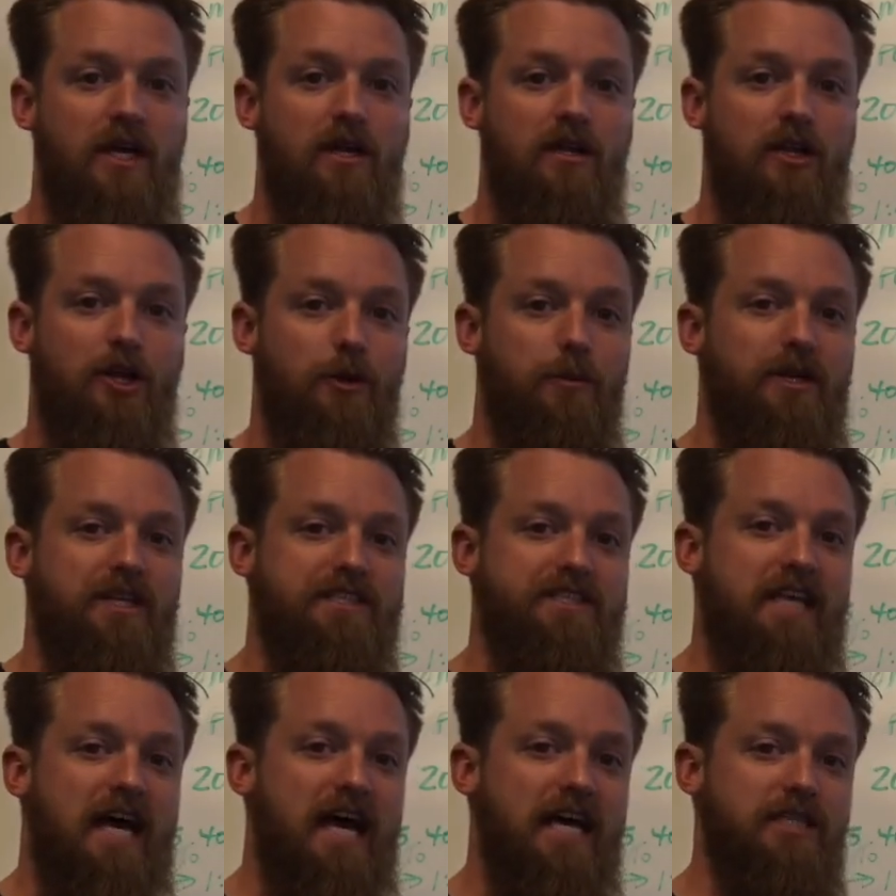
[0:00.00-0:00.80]
A little bit
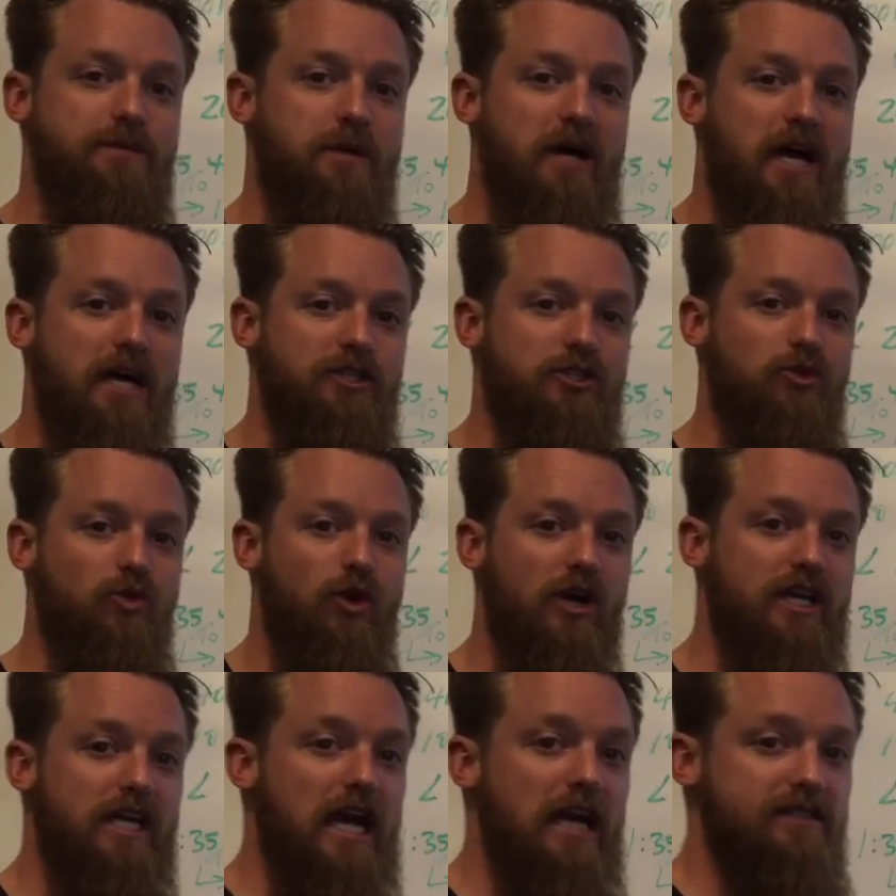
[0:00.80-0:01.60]
of science behind your
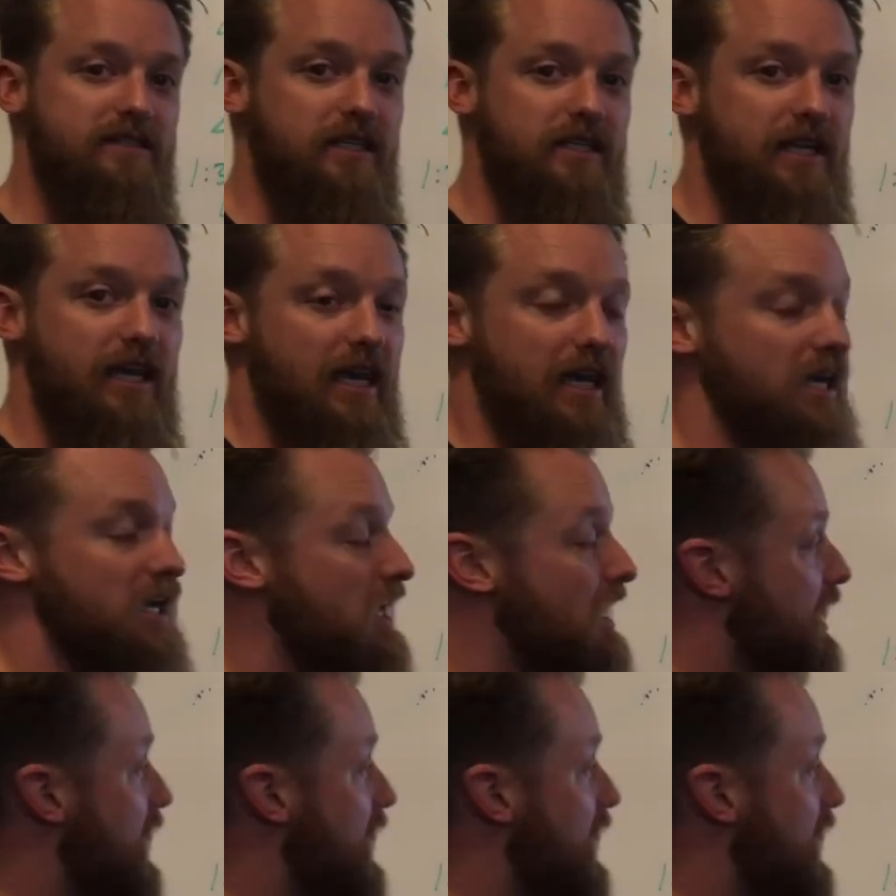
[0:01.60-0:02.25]
workout today.